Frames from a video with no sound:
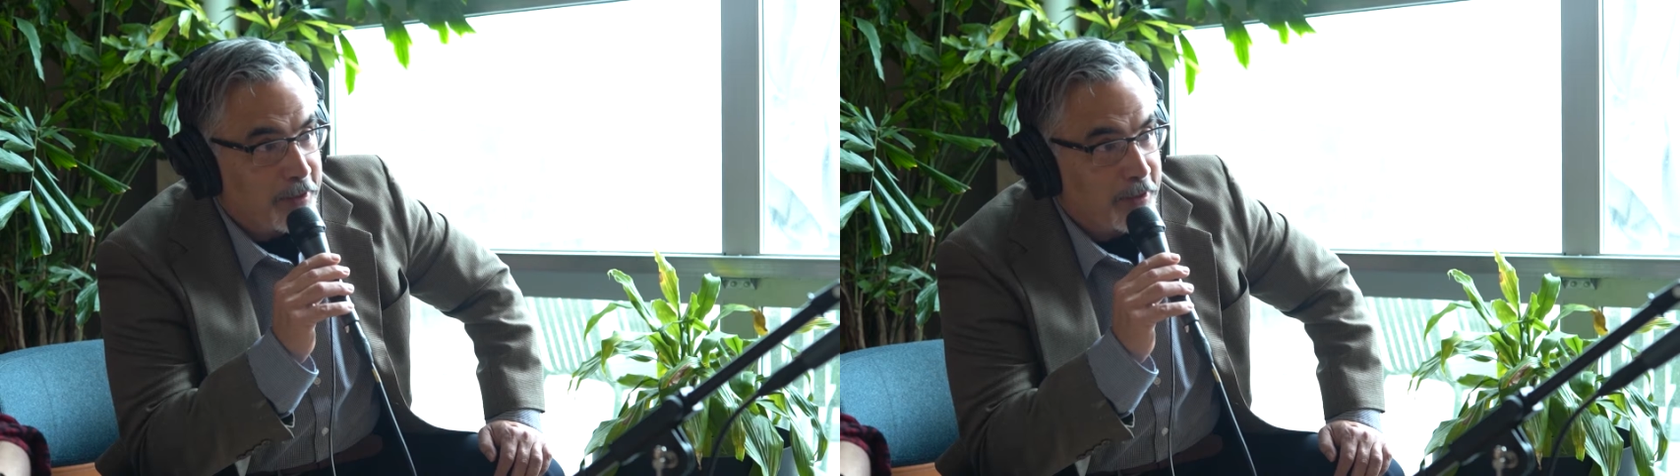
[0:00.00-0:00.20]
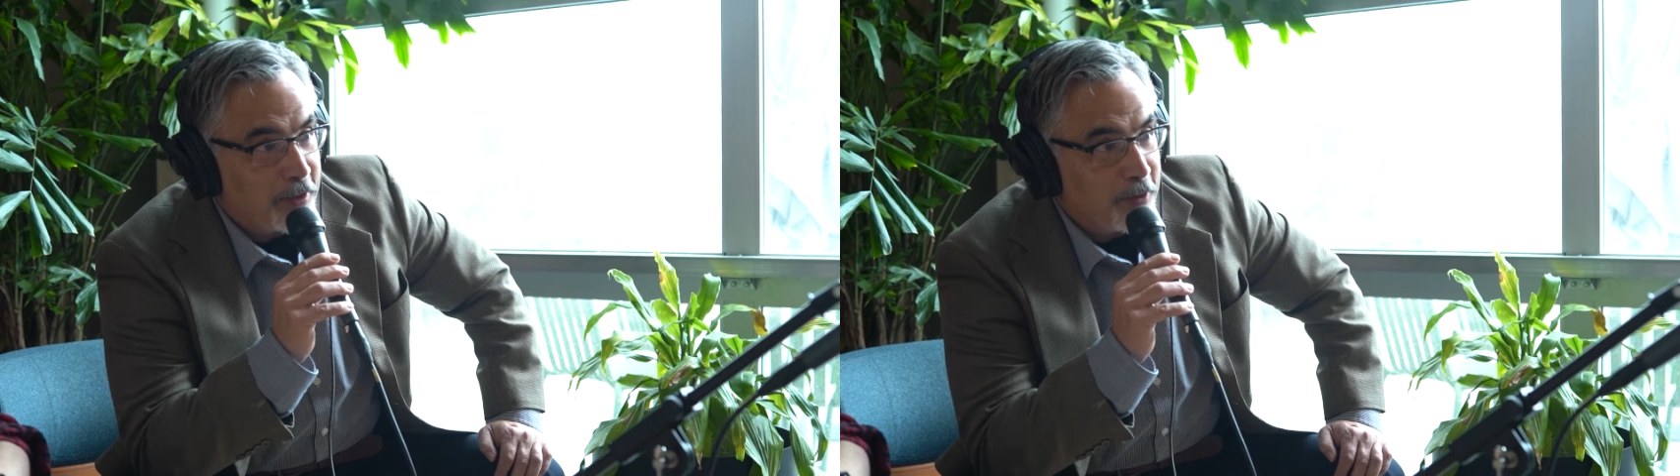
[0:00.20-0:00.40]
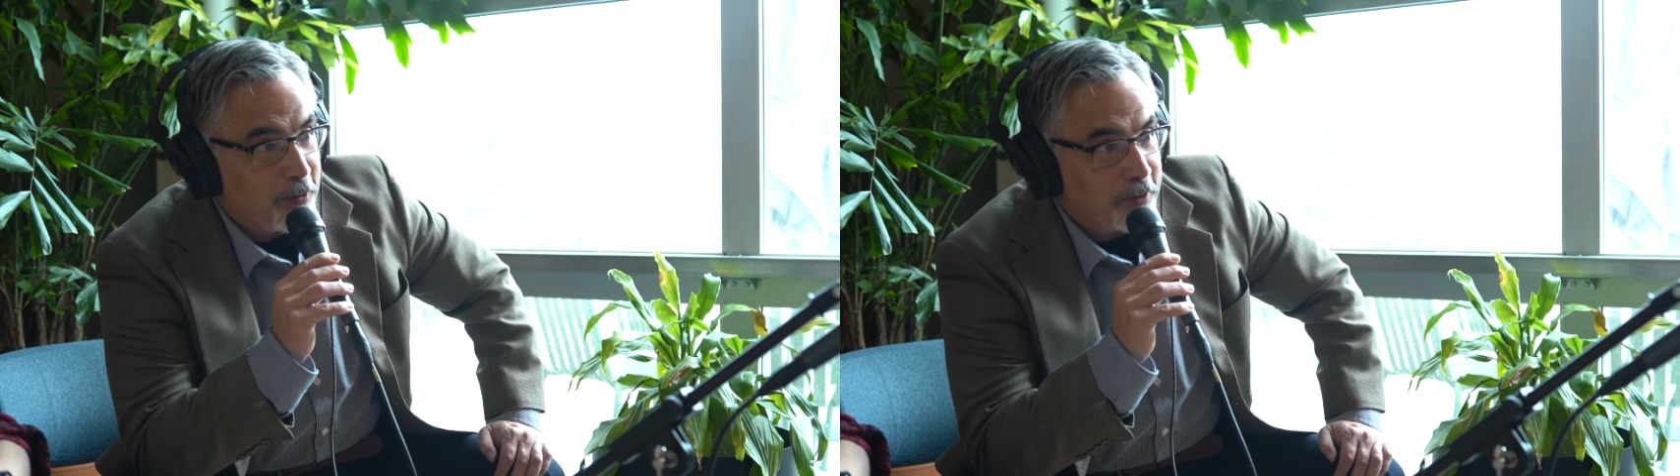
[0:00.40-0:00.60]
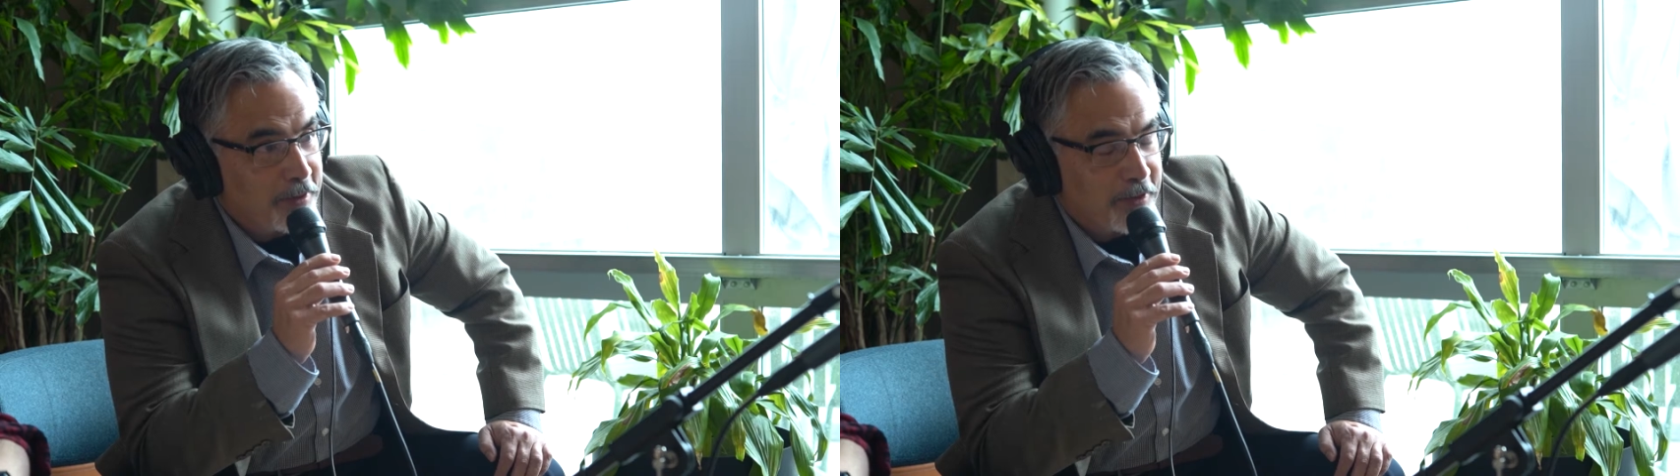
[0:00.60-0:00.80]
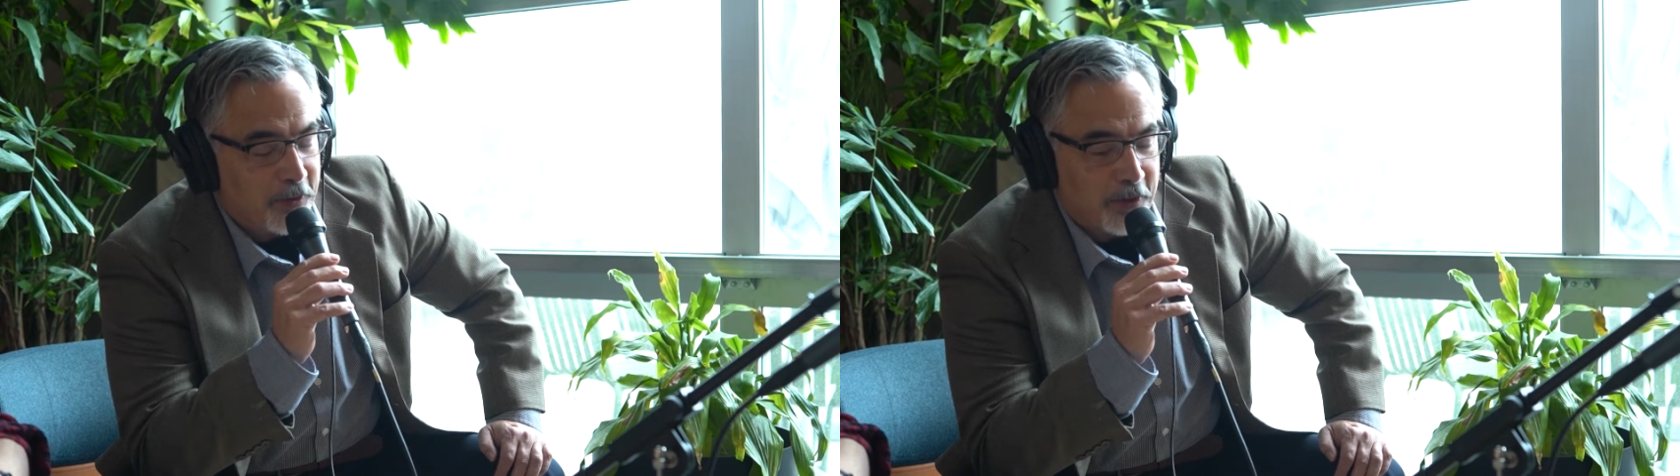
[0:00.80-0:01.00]
ago
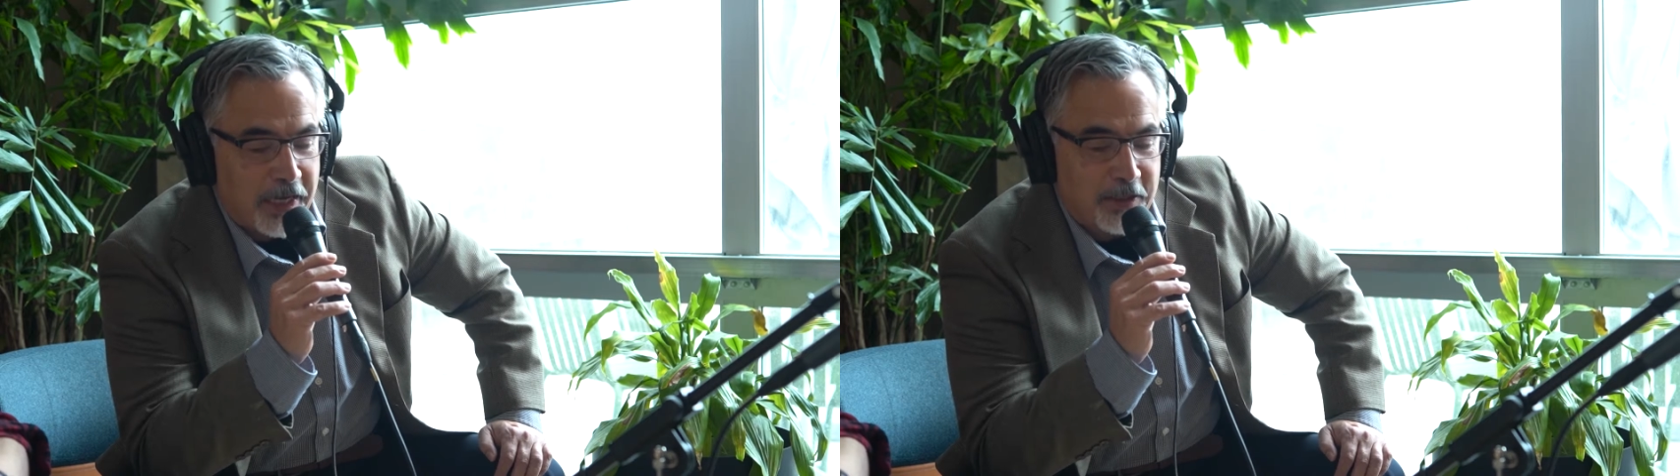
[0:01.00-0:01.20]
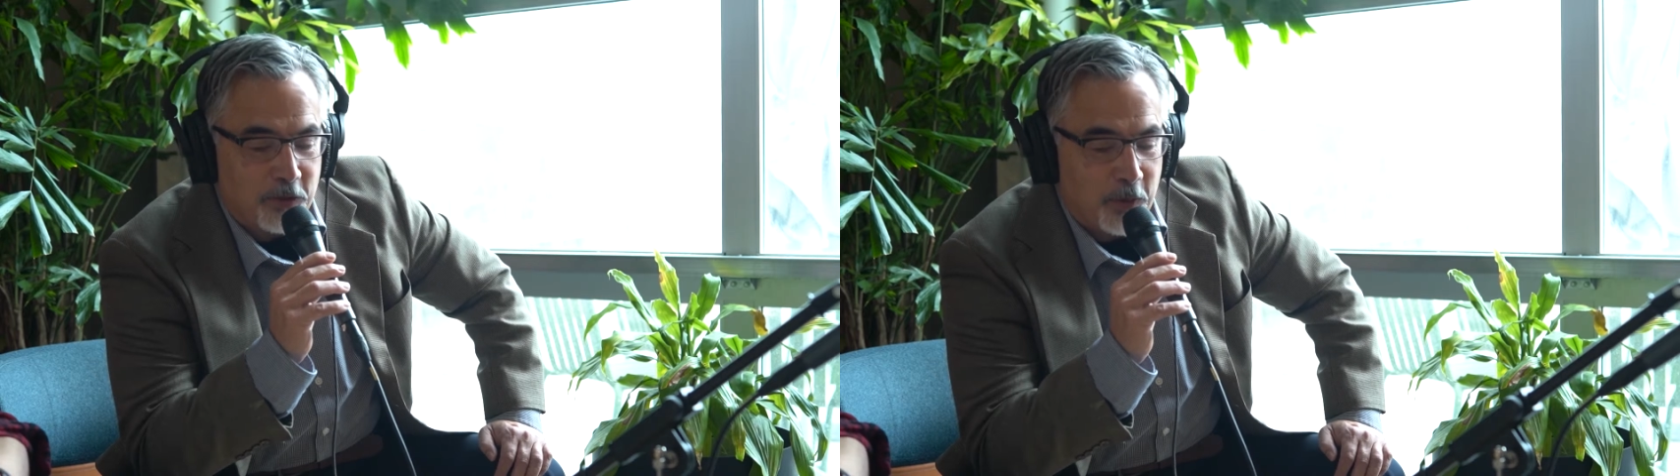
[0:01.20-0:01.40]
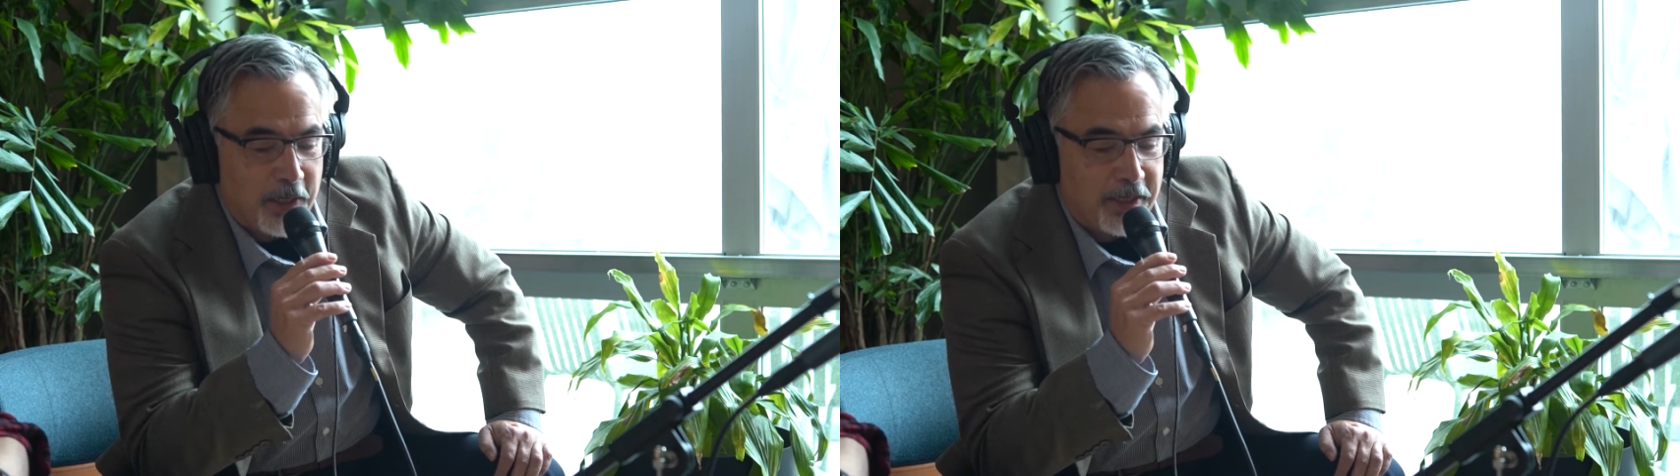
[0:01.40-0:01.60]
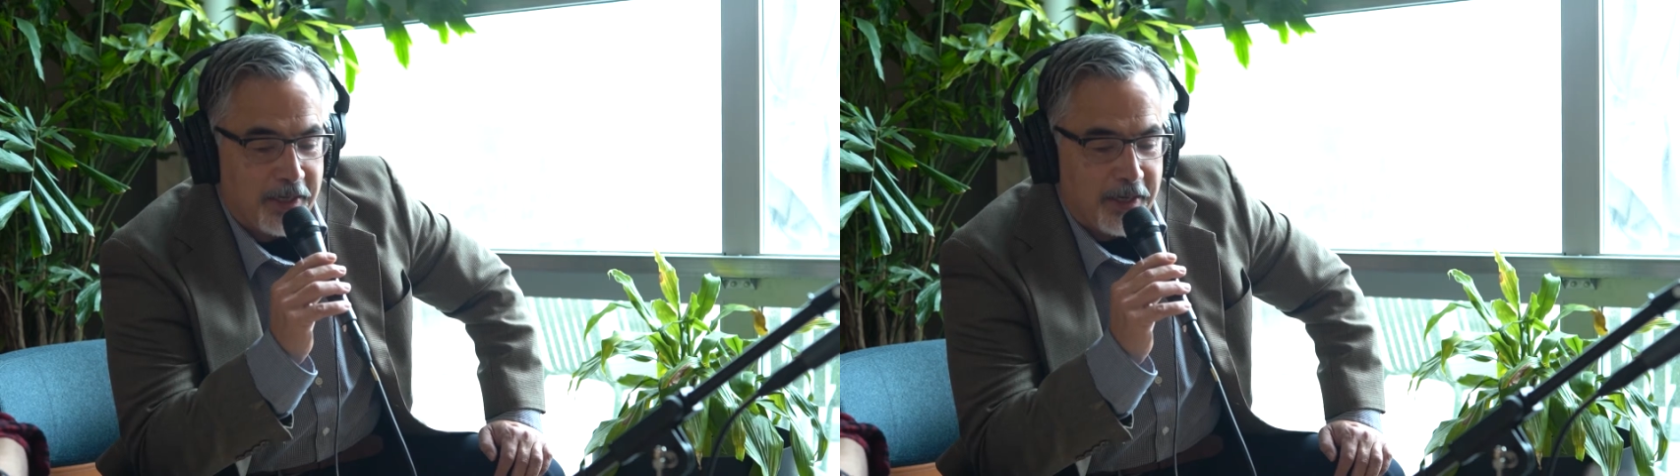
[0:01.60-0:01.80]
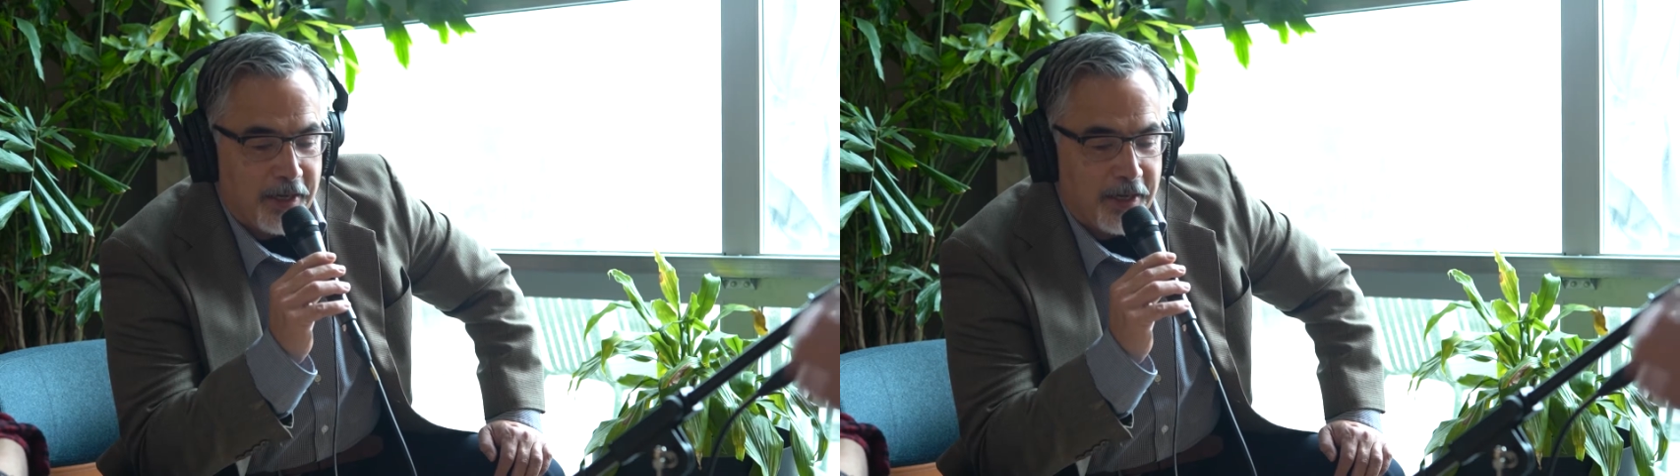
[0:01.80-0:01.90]
or last week,